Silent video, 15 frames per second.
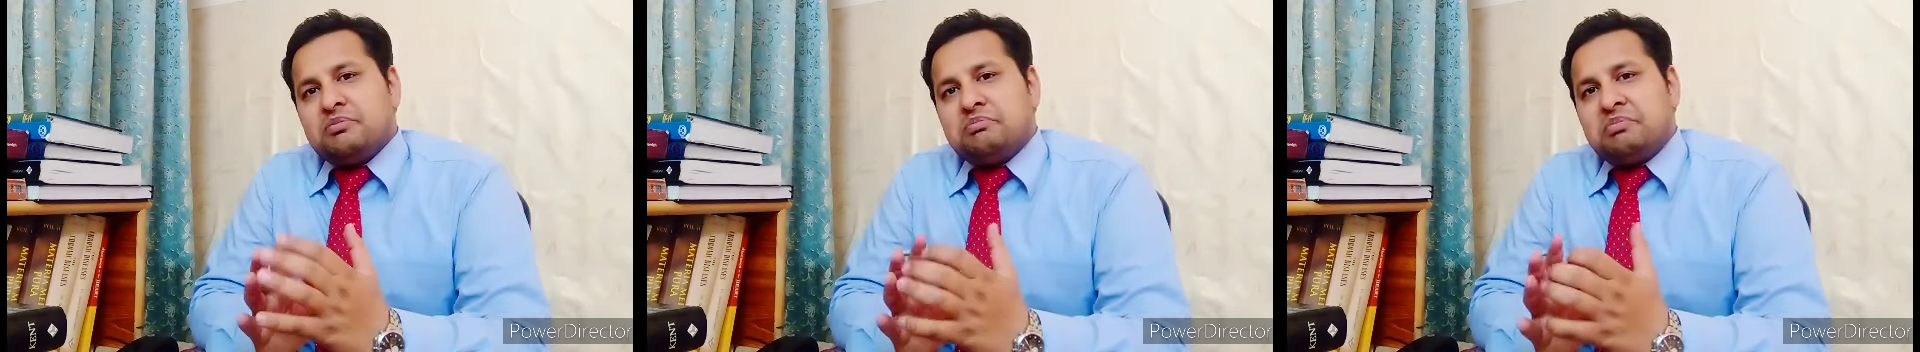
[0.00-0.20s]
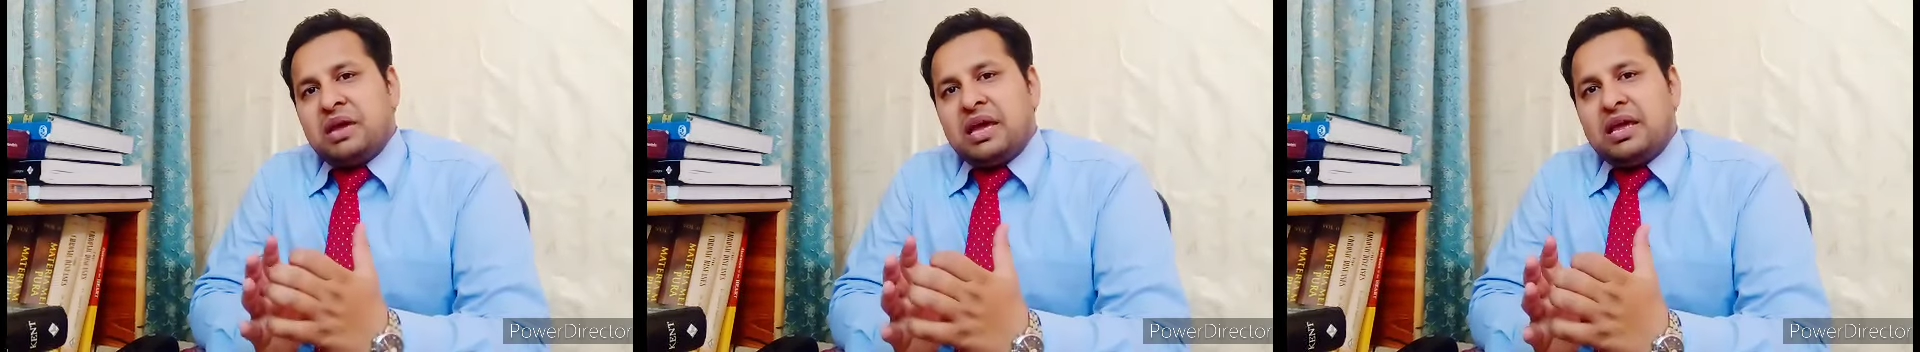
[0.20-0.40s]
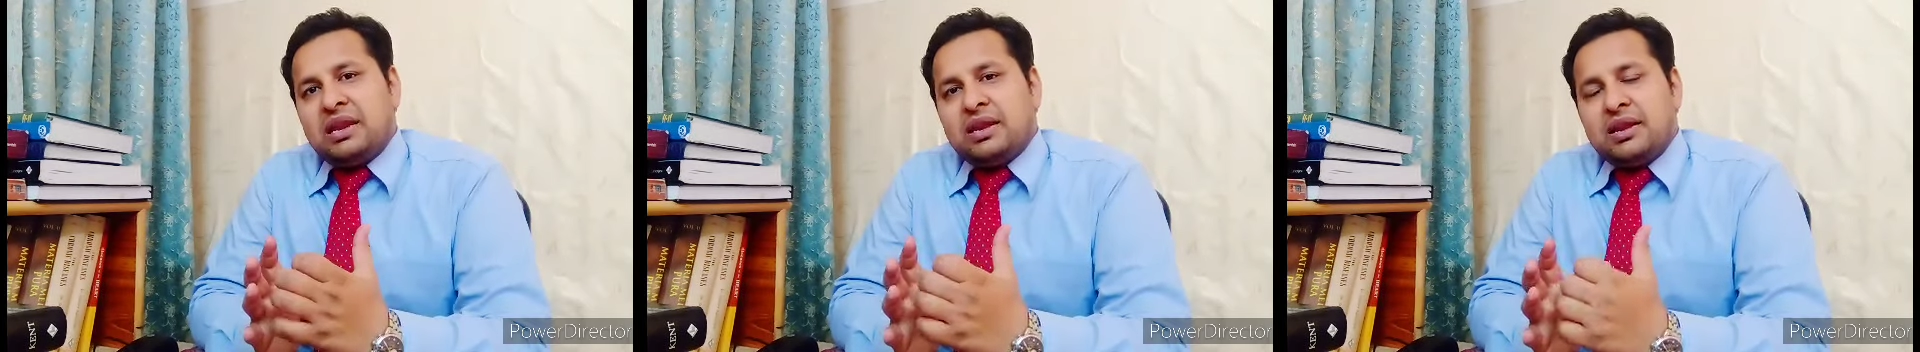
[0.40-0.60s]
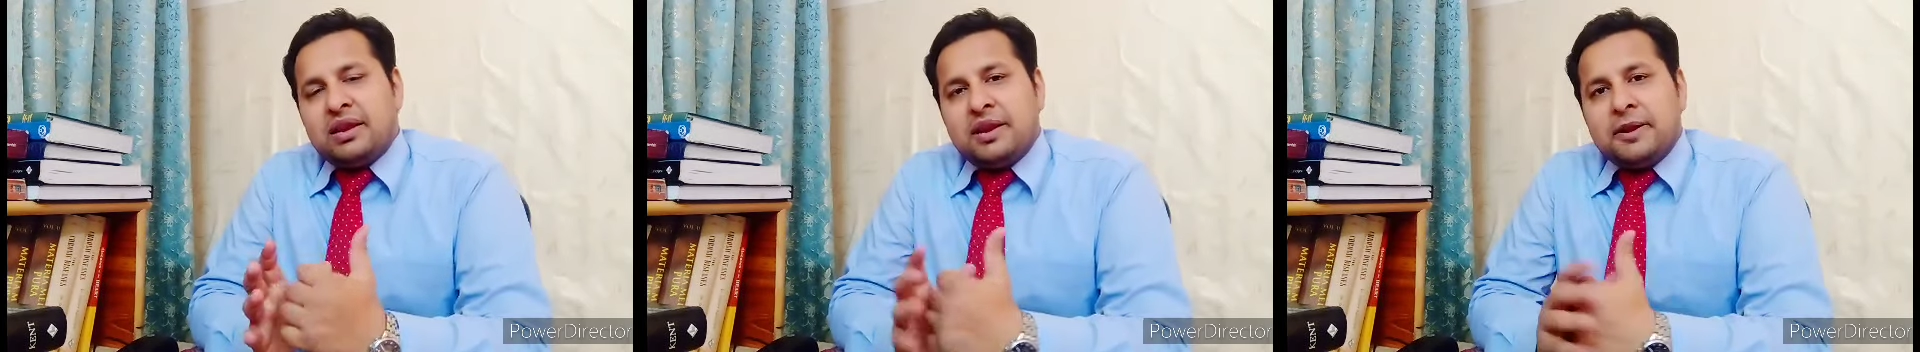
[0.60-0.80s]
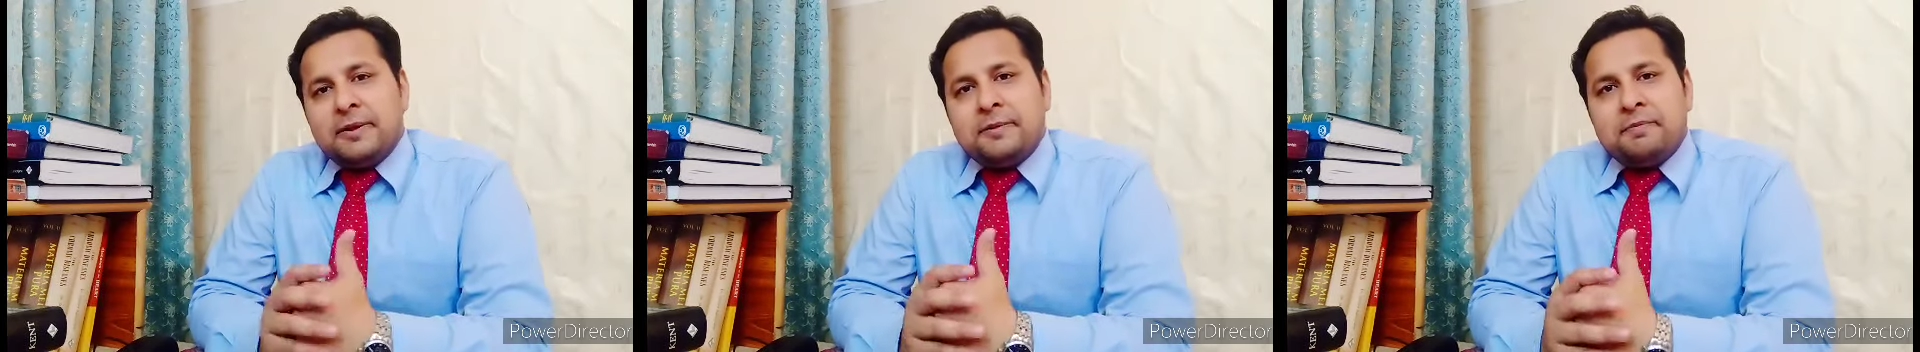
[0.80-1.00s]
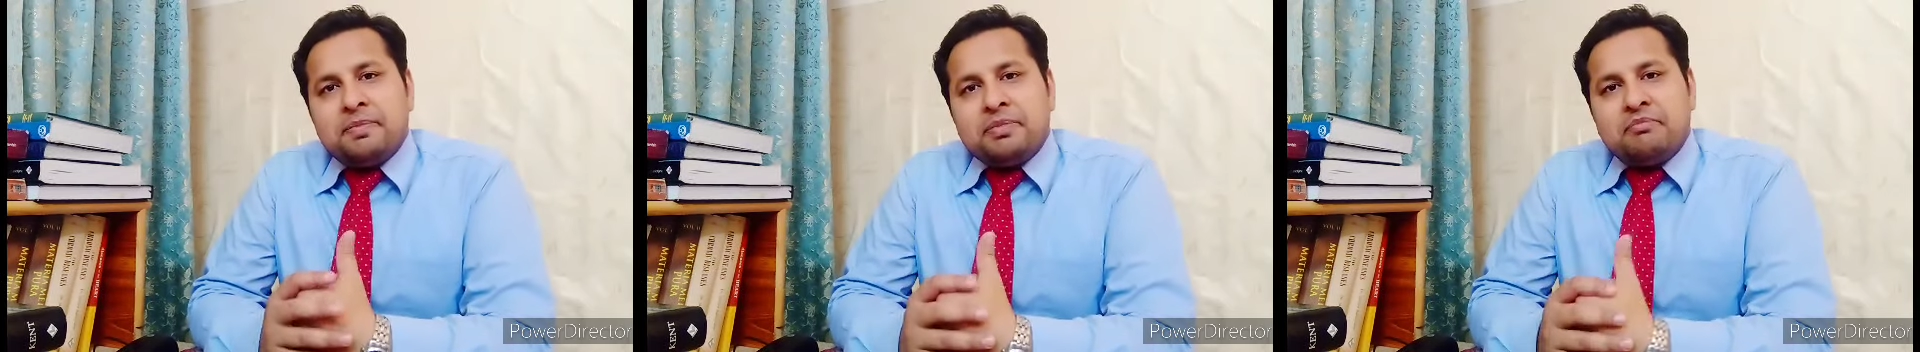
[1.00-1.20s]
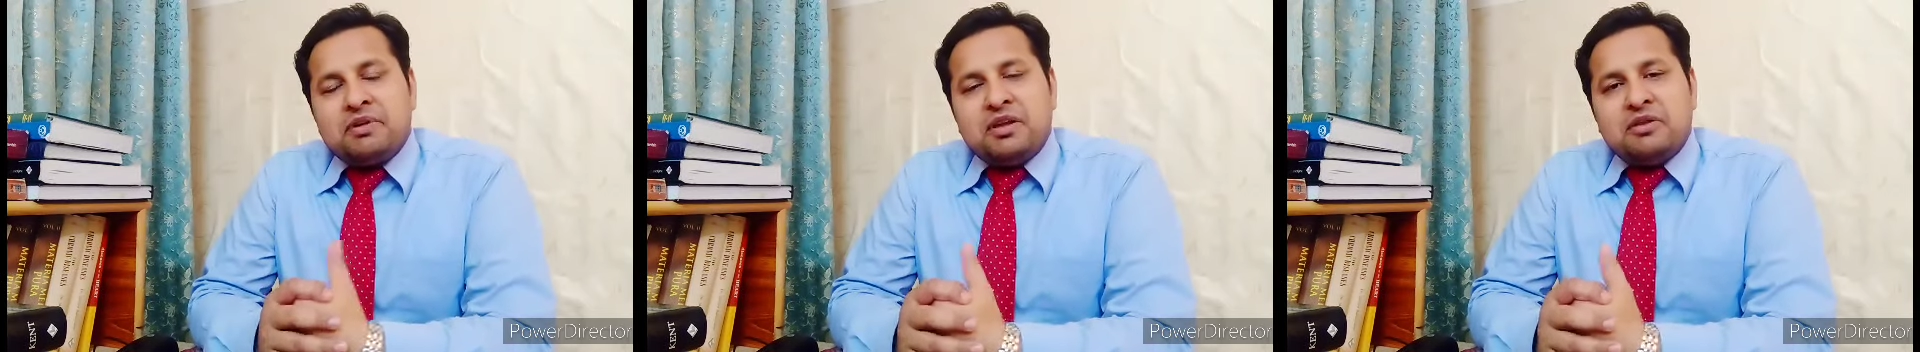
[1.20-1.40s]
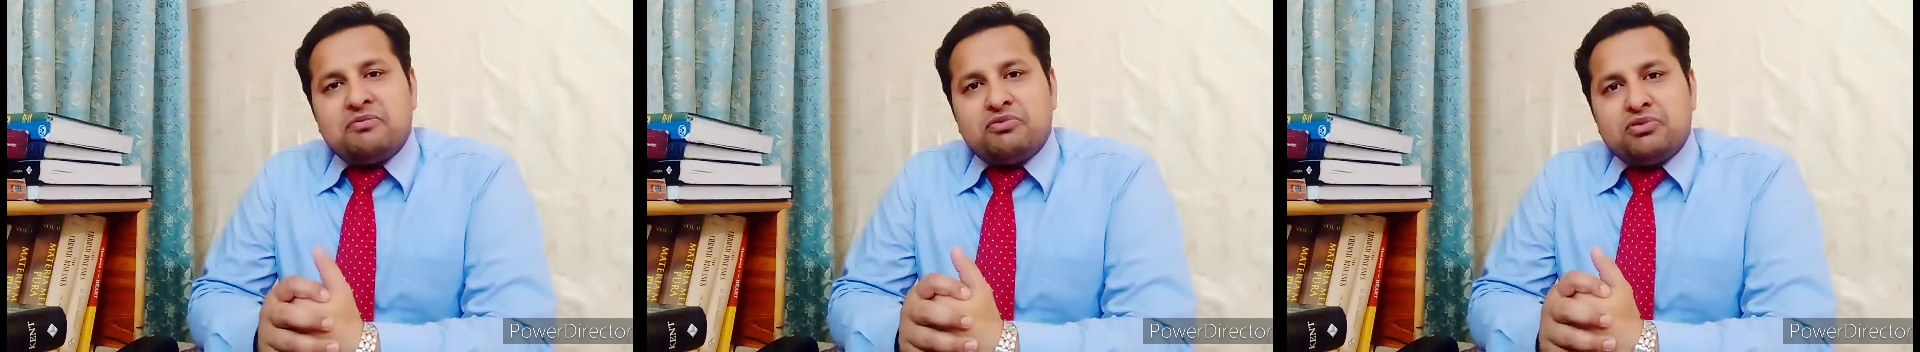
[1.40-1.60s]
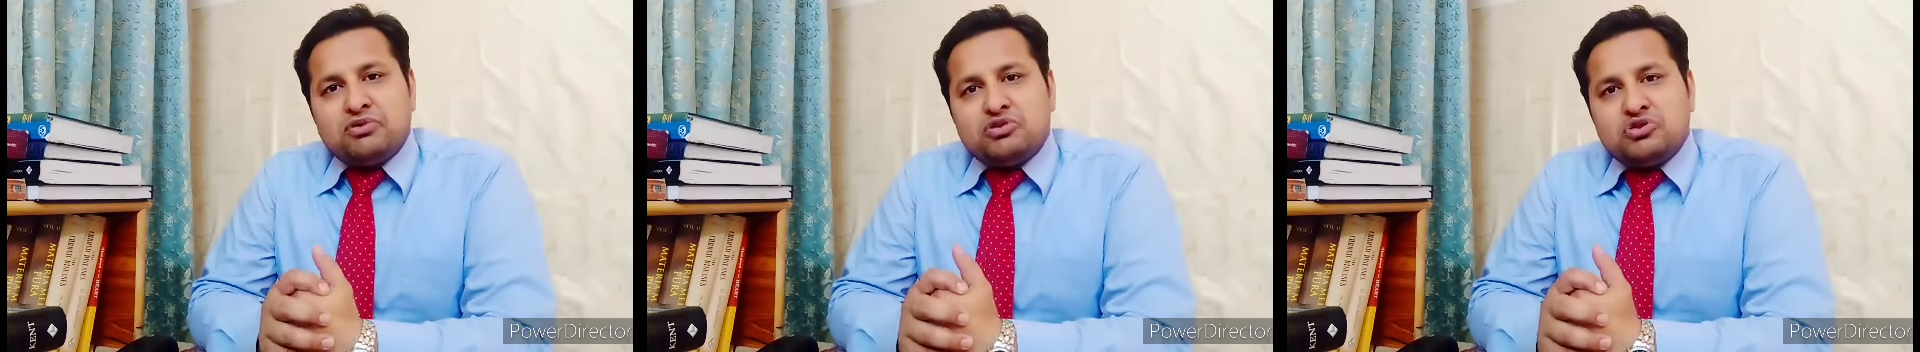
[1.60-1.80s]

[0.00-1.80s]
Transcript: painful